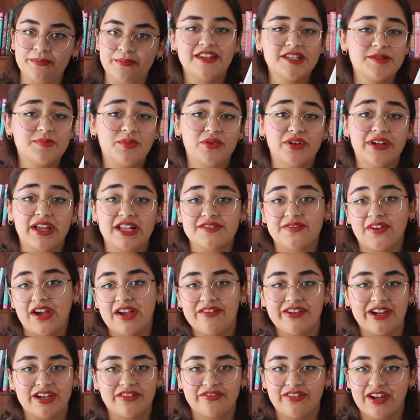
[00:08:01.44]
This book gets
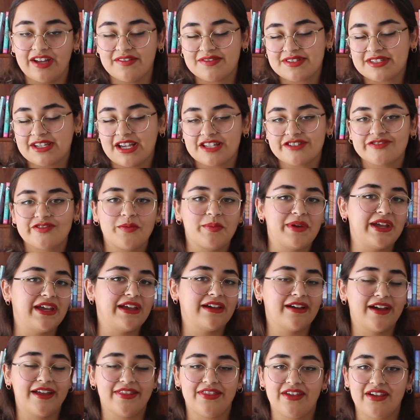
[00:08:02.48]
5 out of 5 stars for
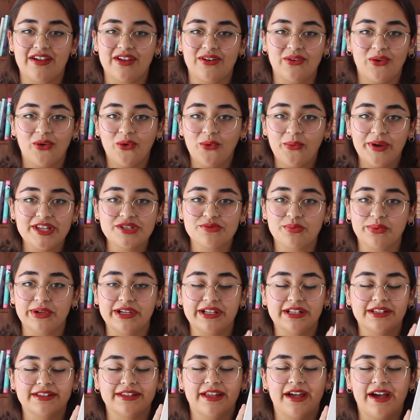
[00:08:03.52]
me. I think it always
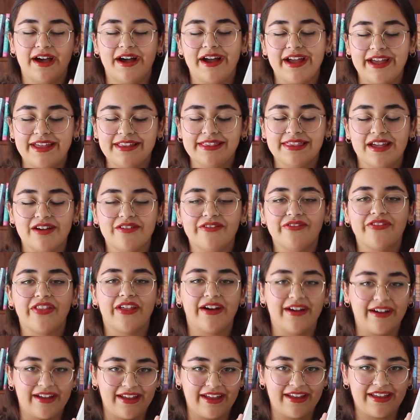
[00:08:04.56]
will. I love The
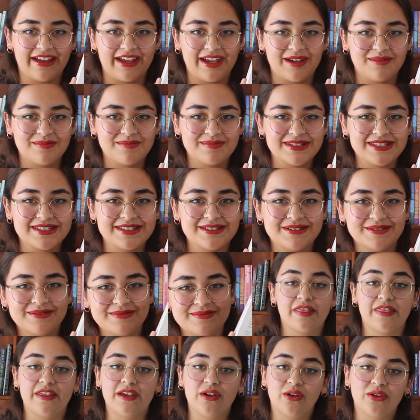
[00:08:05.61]
Hunger Games.
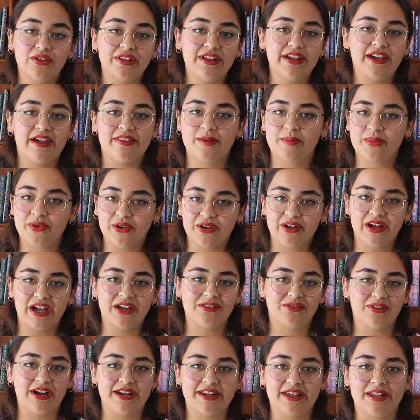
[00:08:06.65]
The only other book
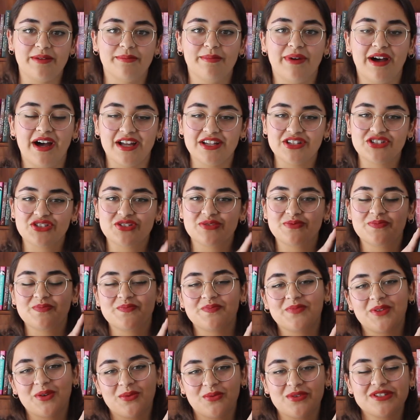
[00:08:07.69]
I read in March
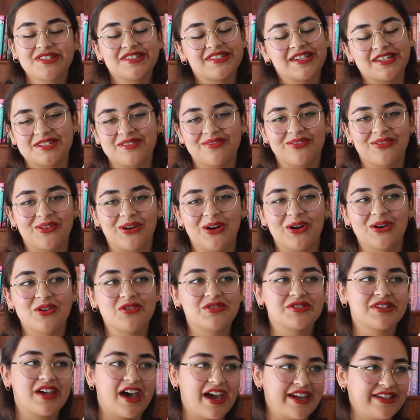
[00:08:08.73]
was Six of
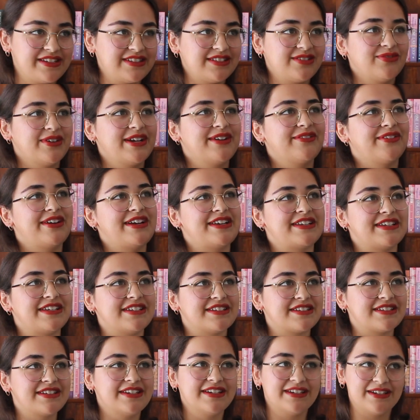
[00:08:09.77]
Crows. I did reread
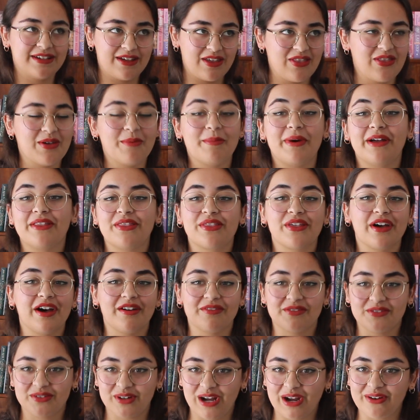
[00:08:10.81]
it the month
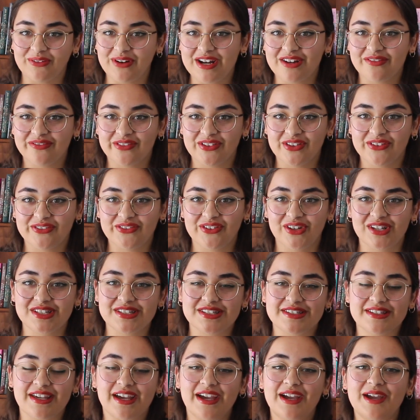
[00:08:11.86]
after I read it for the
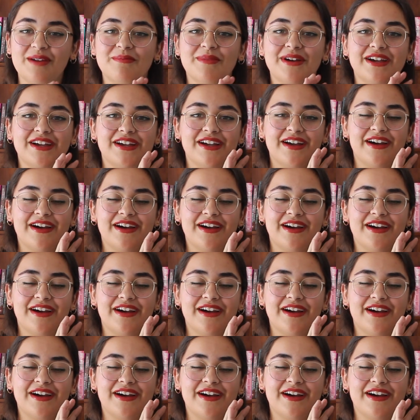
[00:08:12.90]
first time.